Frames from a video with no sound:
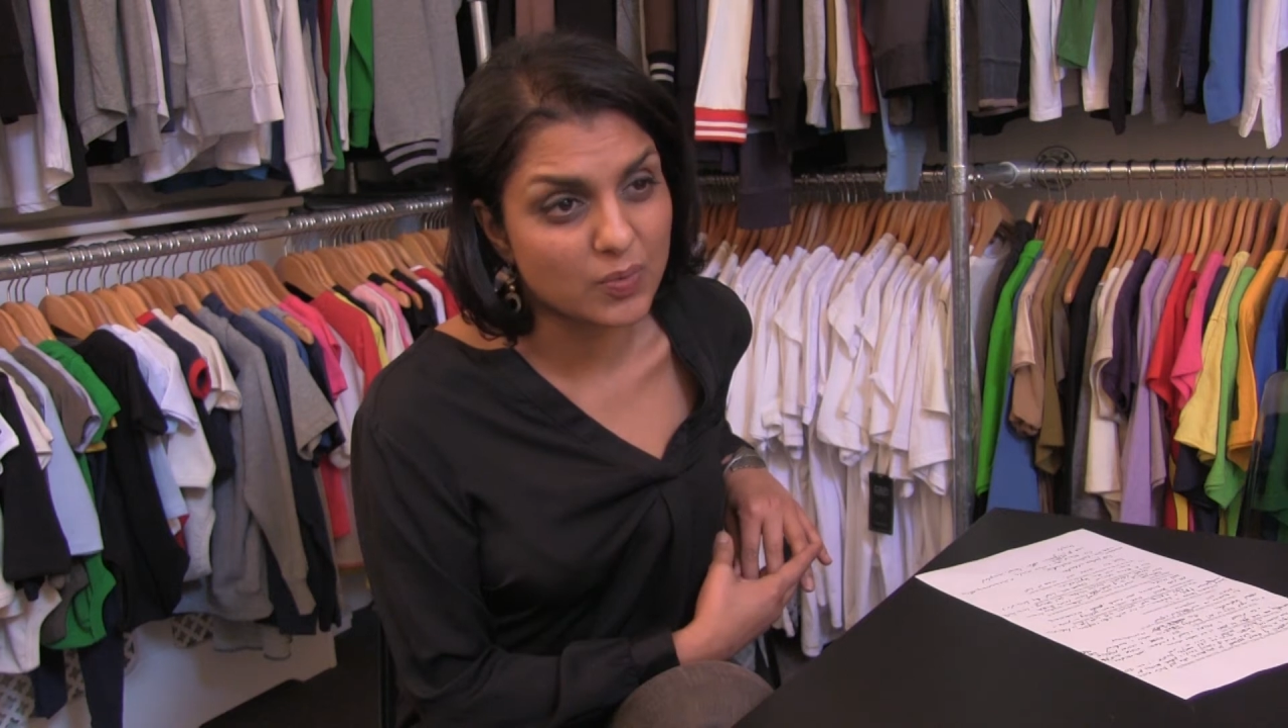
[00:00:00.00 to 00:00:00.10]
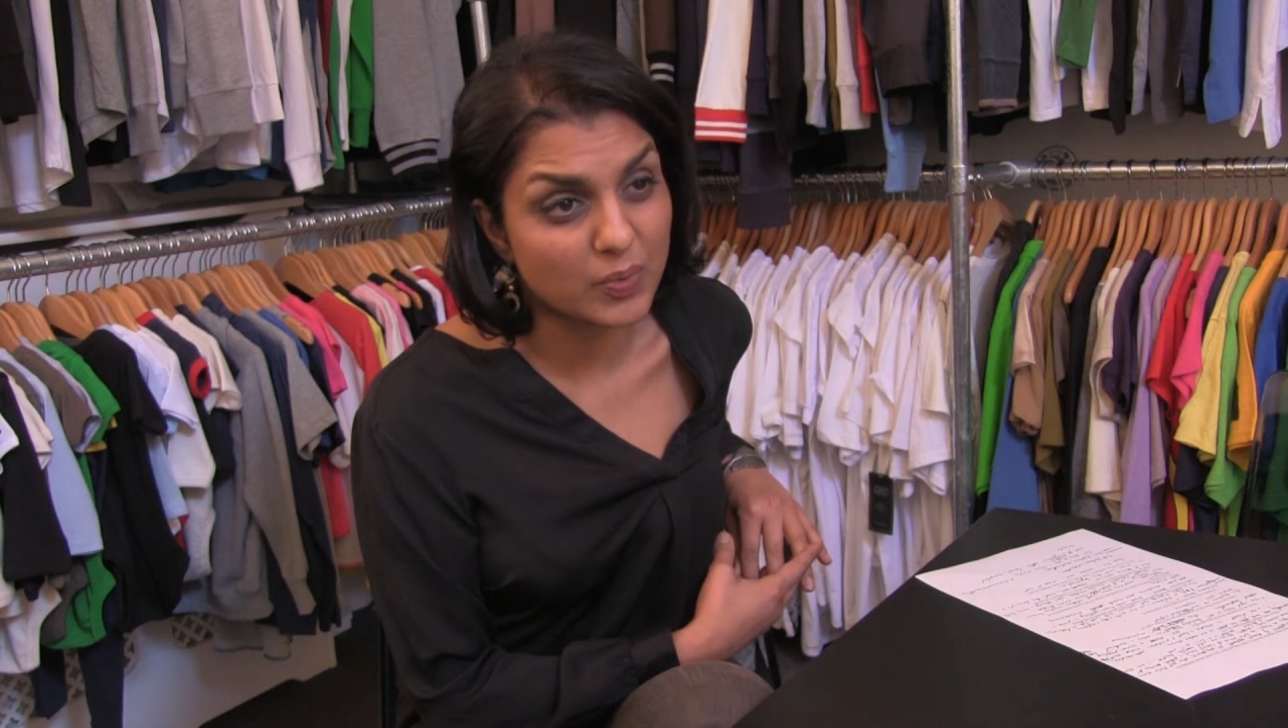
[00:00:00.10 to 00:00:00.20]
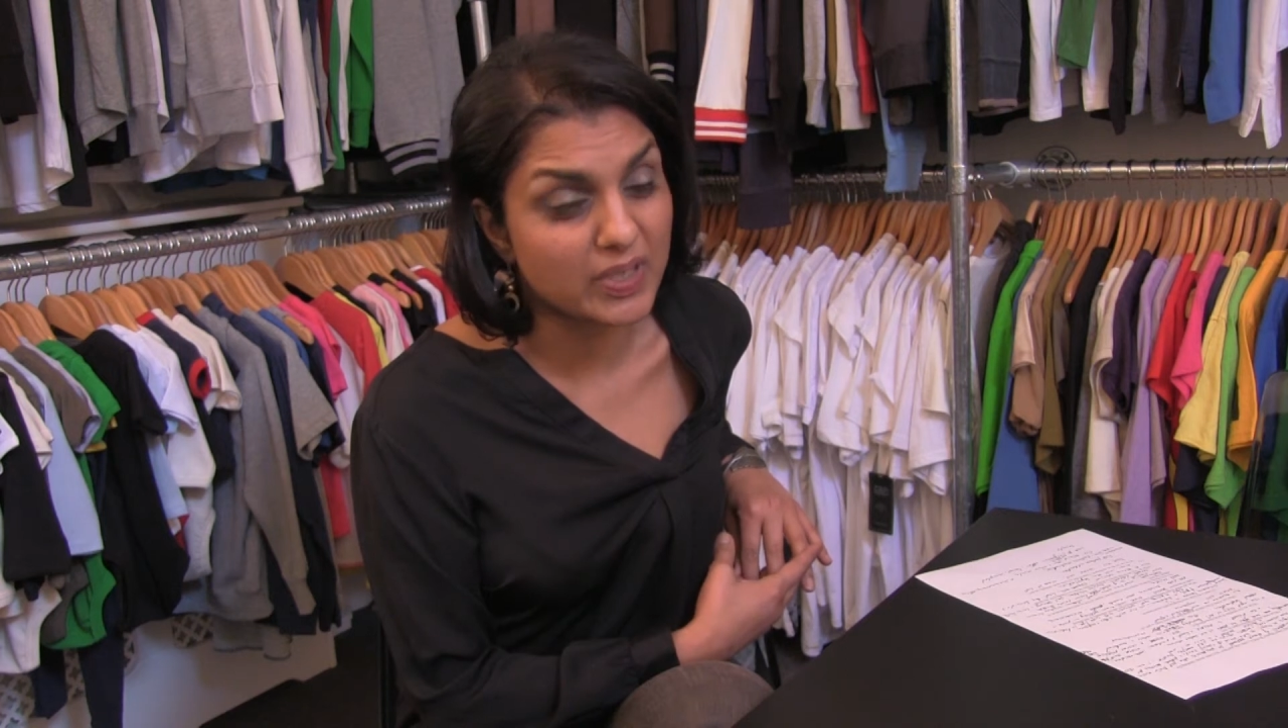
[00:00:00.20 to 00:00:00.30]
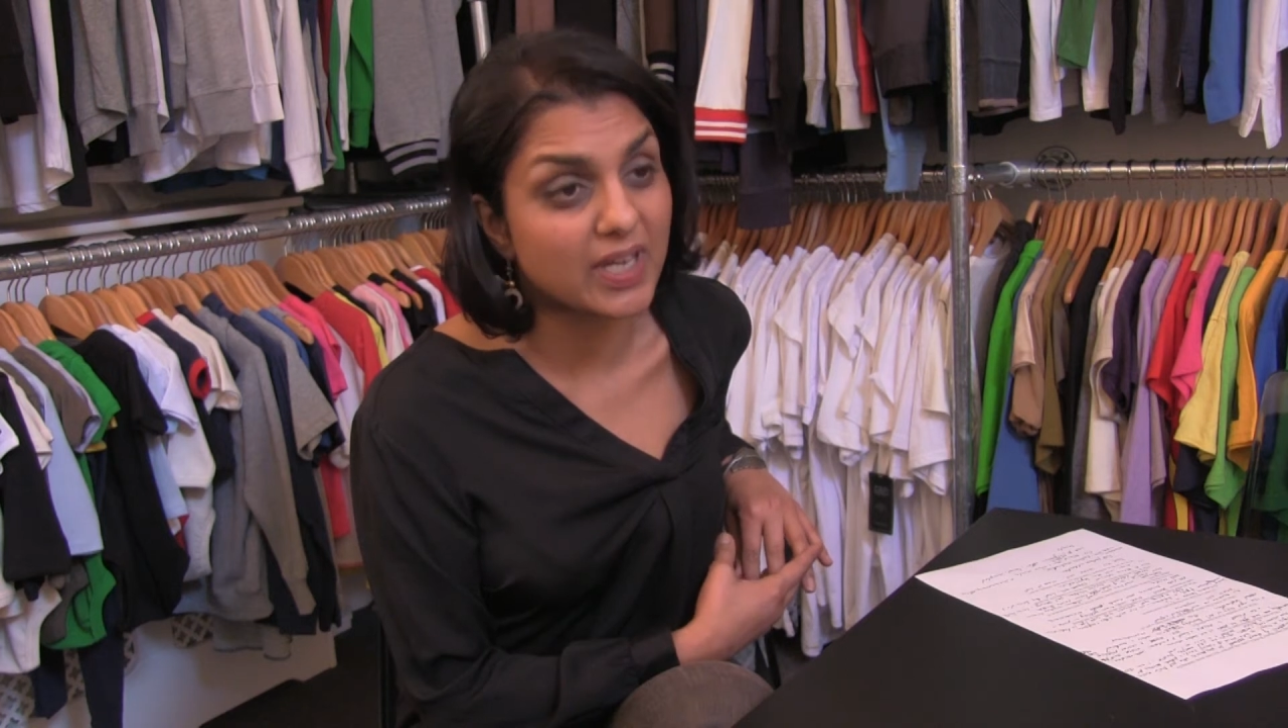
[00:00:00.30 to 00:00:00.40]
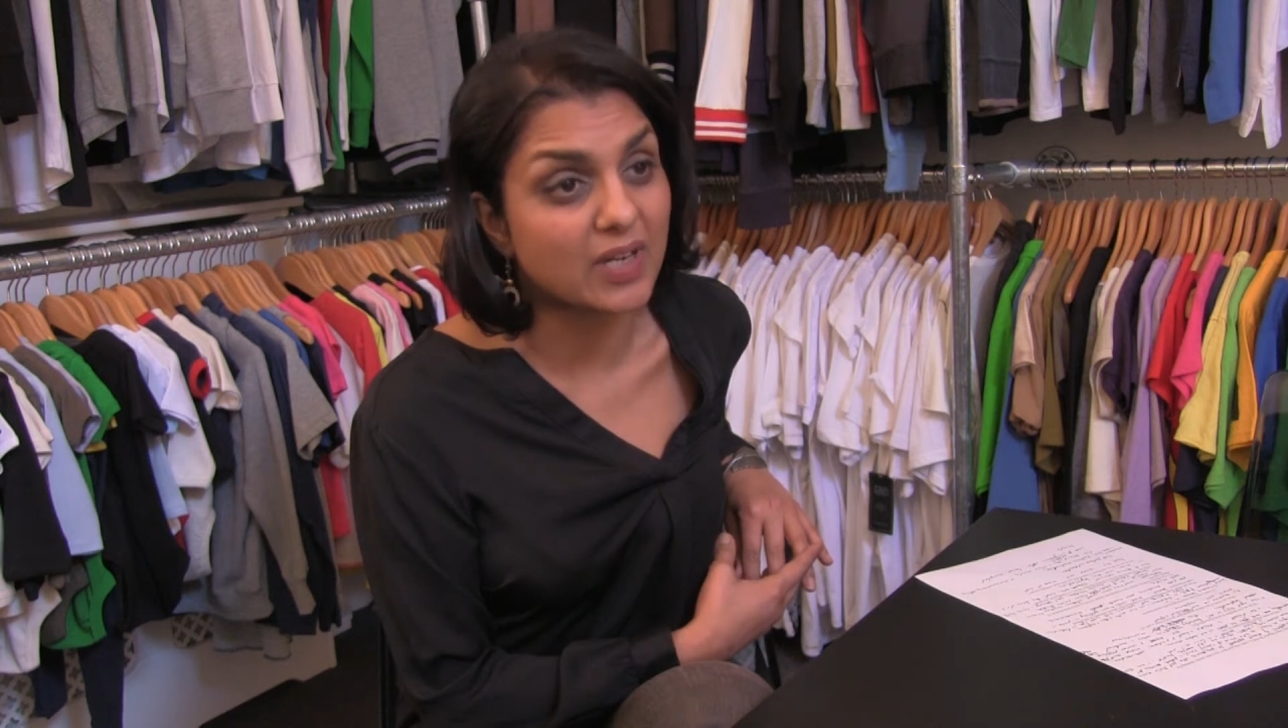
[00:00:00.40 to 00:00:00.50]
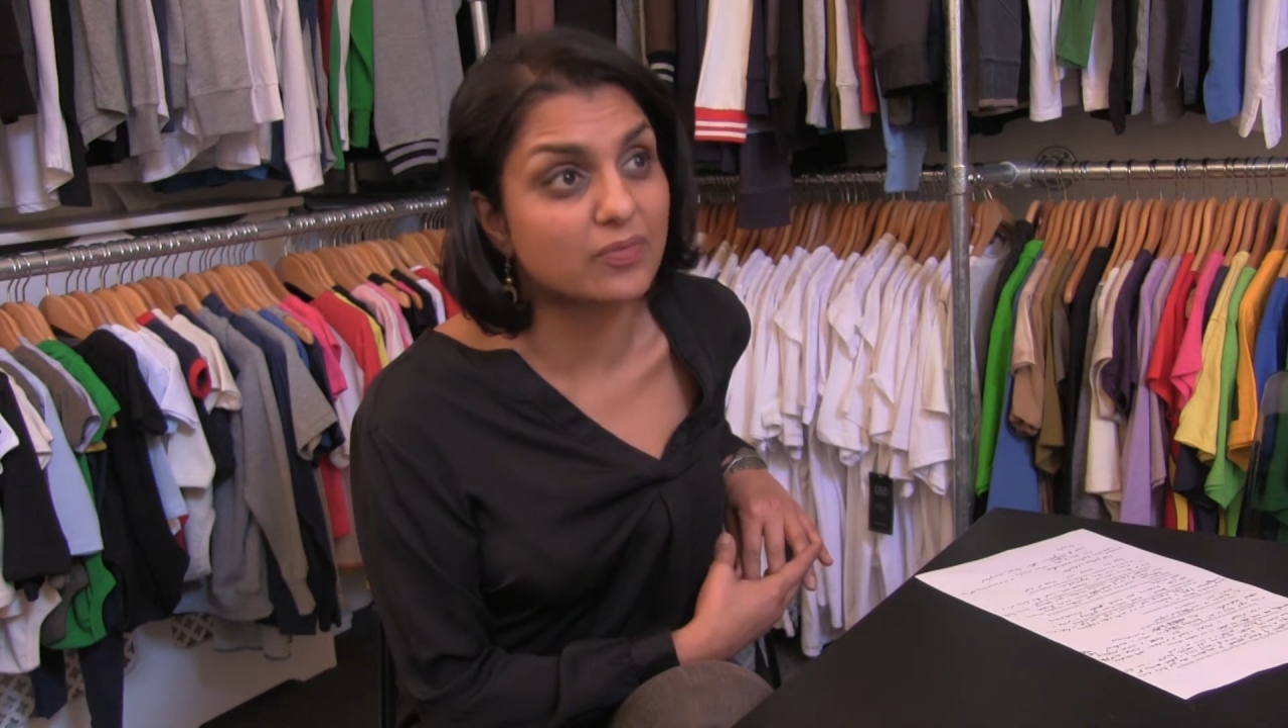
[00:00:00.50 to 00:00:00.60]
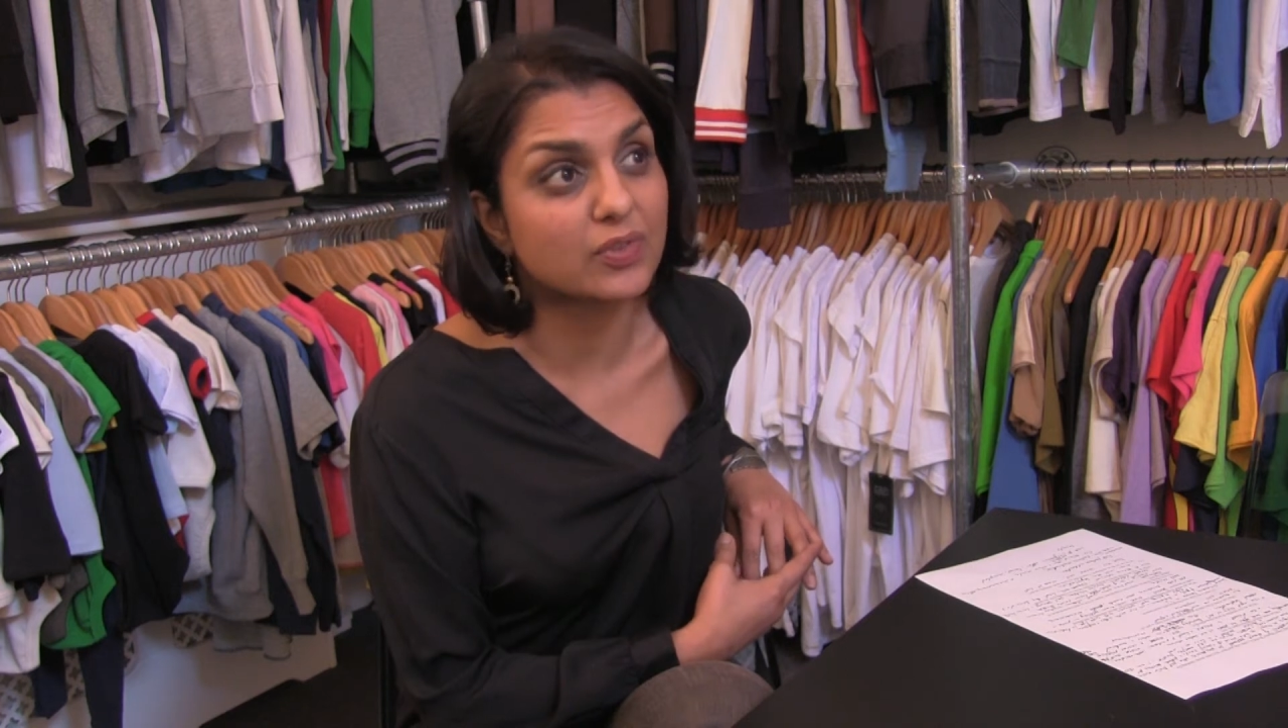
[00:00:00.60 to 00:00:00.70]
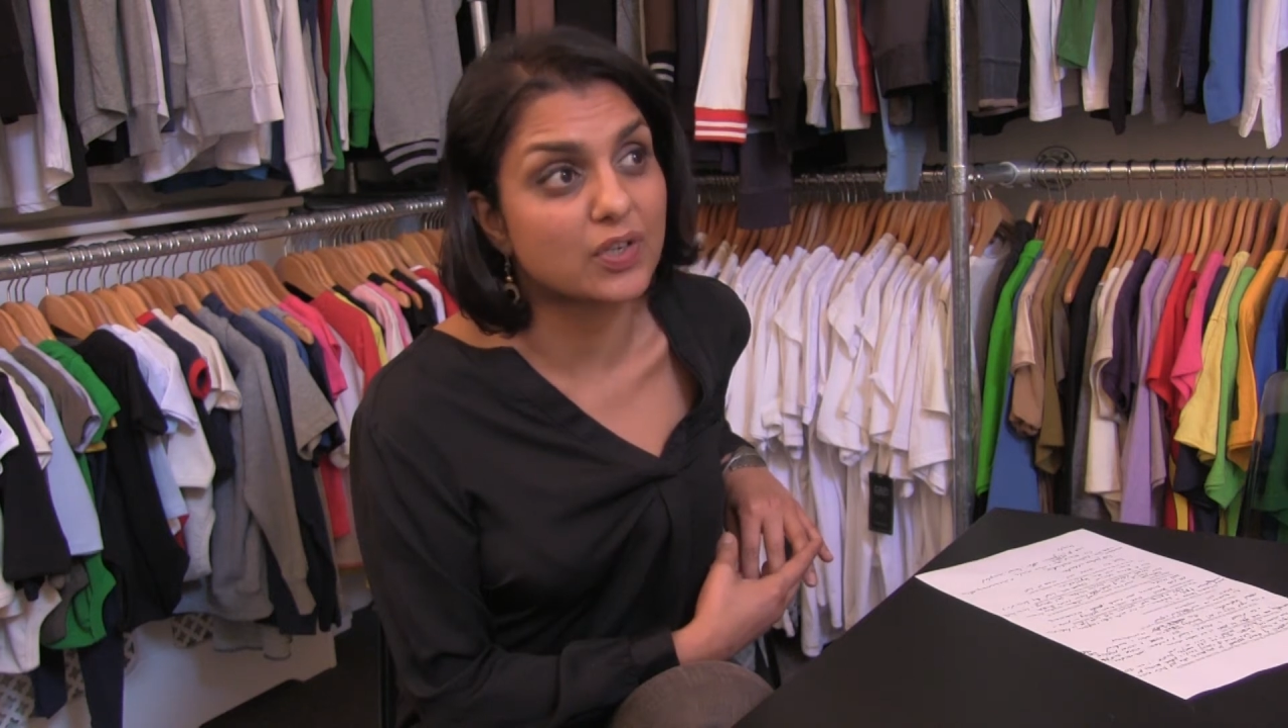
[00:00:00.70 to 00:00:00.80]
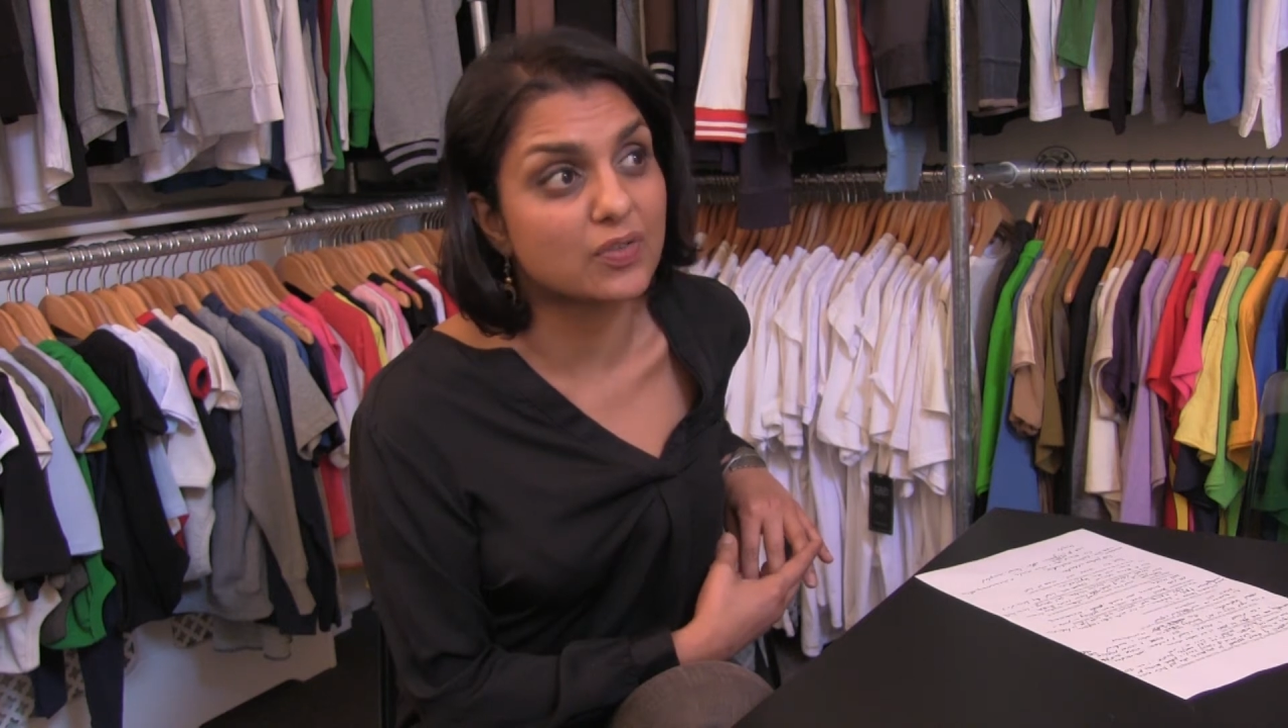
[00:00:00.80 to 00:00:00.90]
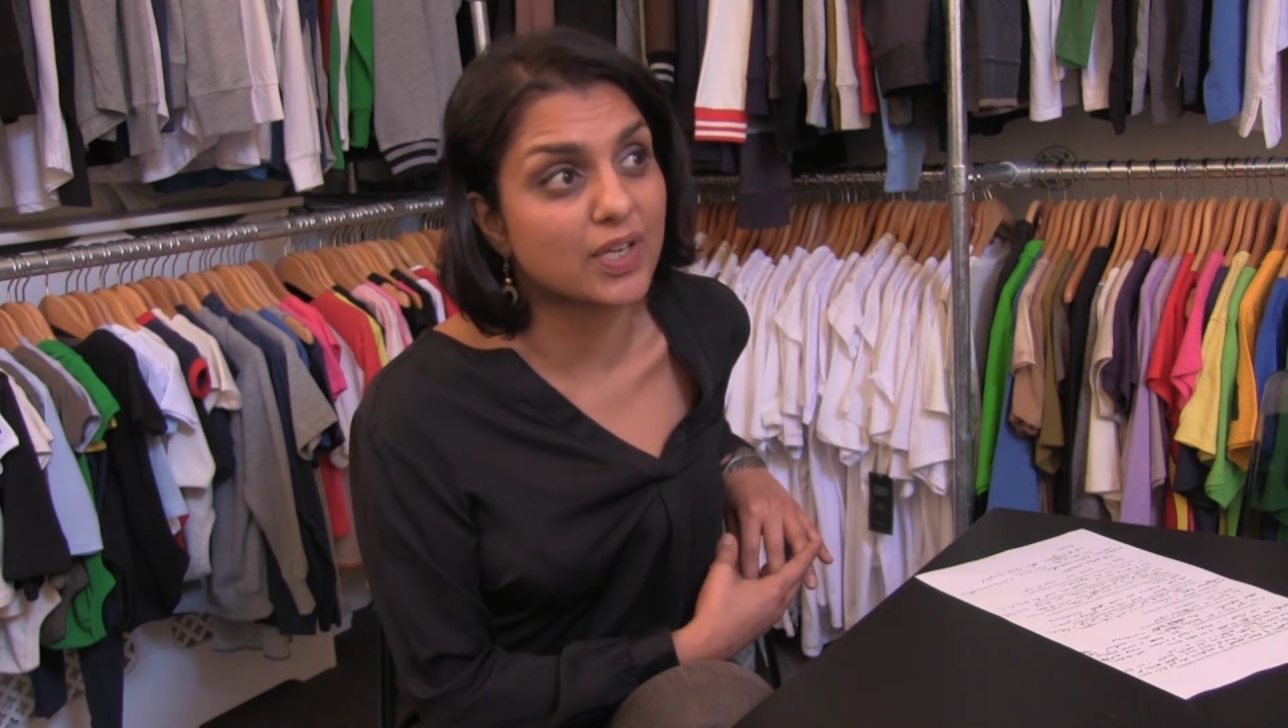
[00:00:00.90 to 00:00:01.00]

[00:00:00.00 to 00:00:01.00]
and we now have grown